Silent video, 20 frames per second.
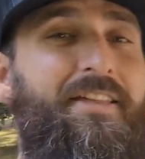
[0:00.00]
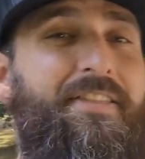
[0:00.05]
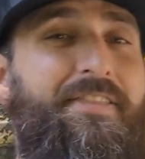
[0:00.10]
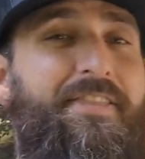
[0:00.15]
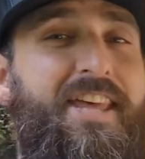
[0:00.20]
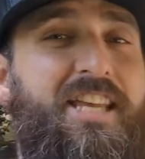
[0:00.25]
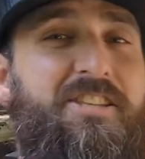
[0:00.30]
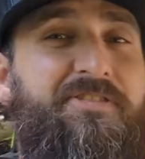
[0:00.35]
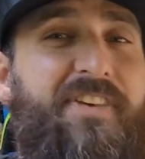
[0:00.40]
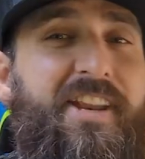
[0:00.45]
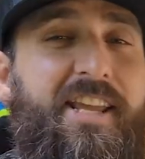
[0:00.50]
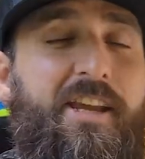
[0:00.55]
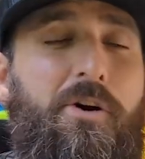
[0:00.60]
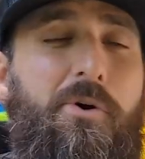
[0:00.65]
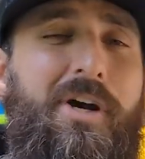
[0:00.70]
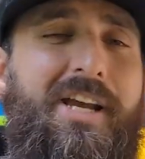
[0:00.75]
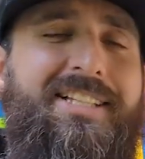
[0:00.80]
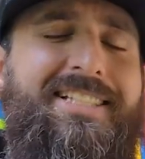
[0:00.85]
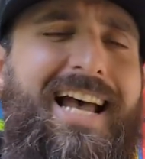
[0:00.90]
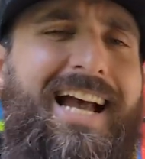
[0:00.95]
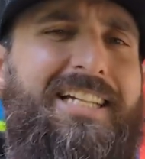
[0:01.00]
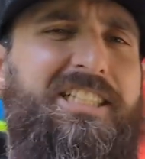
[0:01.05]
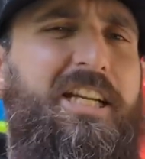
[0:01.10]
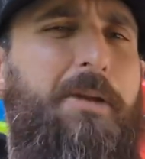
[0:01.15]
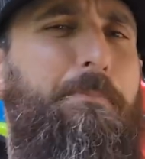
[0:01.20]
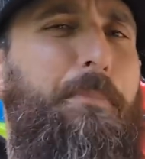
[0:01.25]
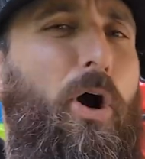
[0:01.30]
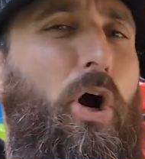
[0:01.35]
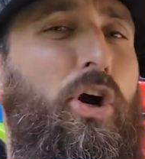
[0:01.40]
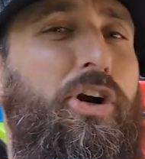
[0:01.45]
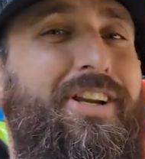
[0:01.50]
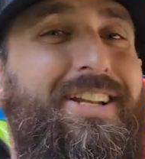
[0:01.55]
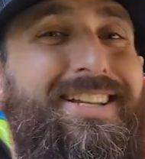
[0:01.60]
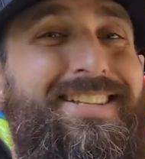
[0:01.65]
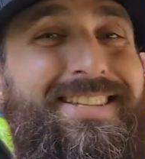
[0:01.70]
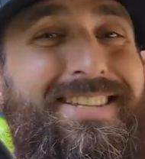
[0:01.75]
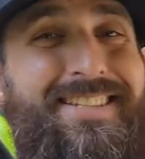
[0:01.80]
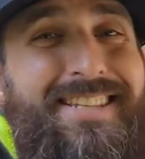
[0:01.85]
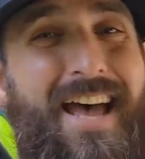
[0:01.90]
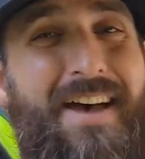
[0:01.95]
This video is actually part
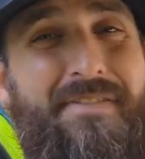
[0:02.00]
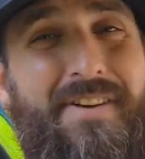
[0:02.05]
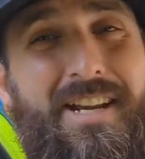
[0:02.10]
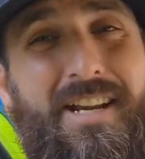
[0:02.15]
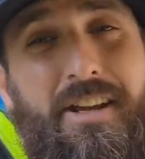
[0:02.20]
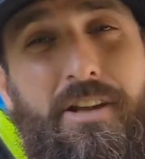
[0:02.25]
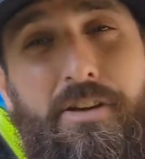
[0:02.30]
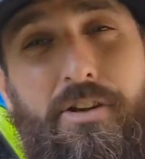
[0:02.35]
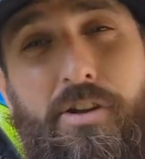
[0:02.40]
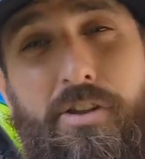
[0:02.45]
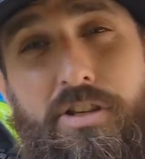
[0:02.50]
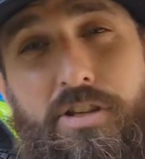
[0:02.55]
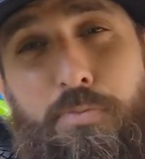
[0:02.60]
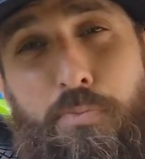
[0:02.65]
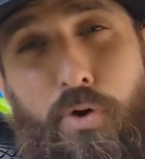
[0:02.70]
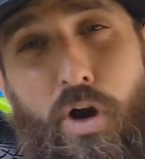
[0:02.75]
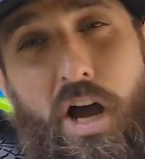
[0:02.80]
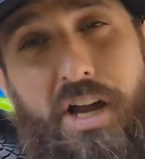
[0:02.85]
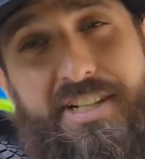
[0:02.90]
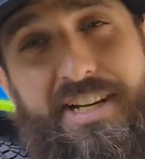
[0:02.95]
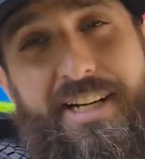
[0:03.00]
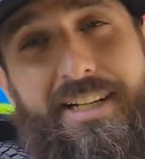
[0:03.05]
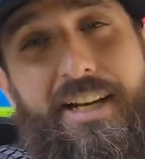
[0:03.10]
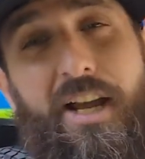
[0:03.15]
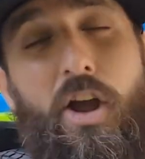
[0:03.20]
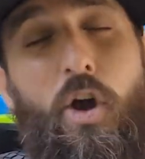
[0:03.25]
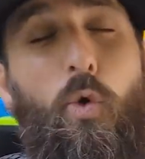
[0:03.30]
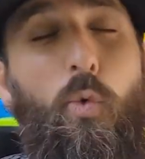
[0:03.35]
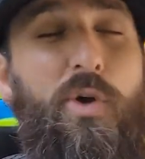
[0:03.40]
7 to this project,